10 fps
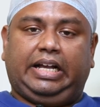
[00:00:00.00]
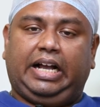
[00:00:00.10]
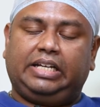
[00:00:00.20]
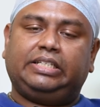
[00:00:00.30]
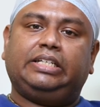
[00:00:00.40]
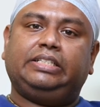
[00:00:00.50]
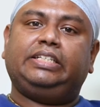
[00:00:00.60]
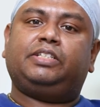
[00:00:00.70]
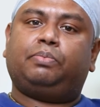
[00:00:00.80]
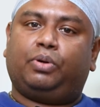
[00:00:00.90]
As the
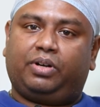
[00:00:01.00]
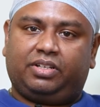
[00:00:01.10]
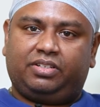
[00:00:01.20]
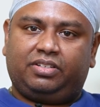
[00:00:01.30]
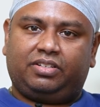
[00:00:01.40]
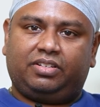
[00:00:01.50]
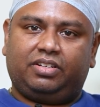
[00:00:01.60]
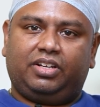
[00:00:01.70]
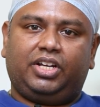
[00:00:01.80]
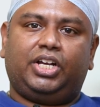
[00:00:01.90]
disease progresses,
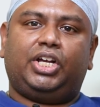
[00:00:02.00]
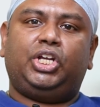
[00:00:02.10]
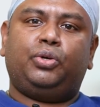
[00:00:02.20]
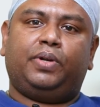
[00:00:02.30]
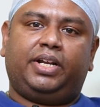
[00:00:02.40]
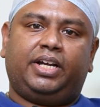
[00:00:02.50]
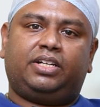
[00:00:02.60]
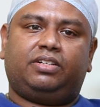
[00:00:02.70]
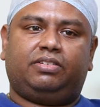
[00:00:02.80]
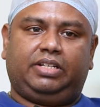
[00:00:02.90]
you will get